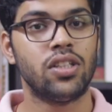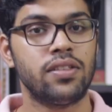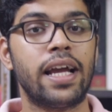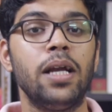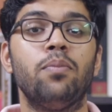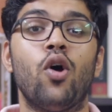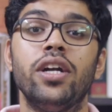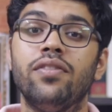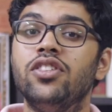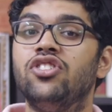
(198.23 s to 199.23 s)
The second
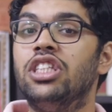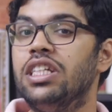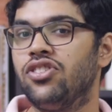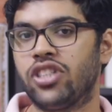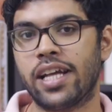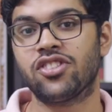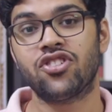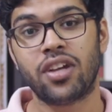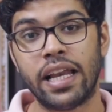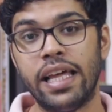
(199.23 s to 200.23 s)
point which these
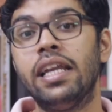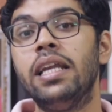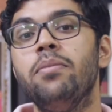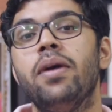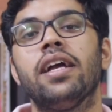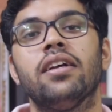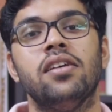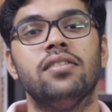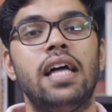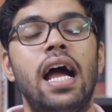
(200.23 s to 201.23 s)
texts clearly make
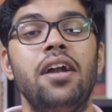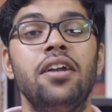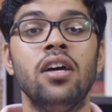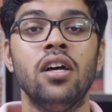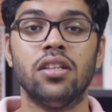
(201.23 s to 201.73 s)
is that